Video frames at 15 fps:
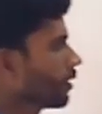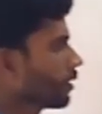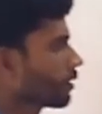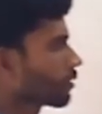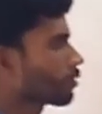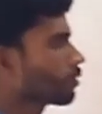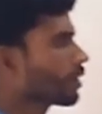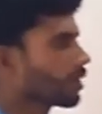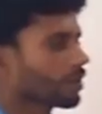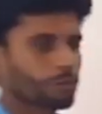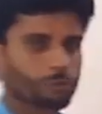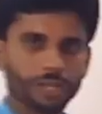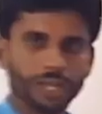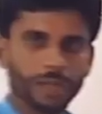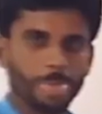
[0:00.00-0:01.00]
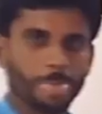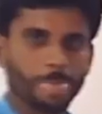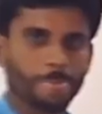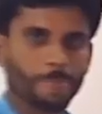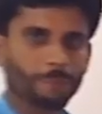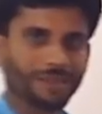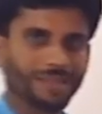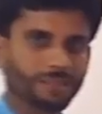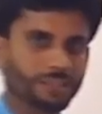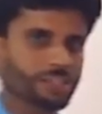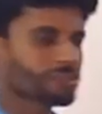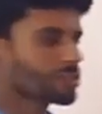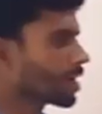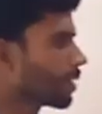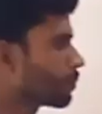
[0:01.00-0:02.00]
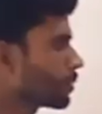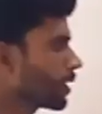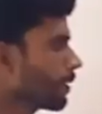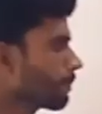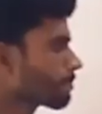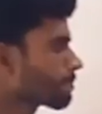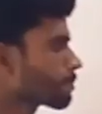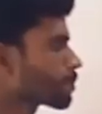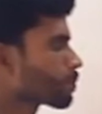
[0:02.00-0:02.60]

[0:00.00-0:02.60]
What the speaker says: So today in this chapter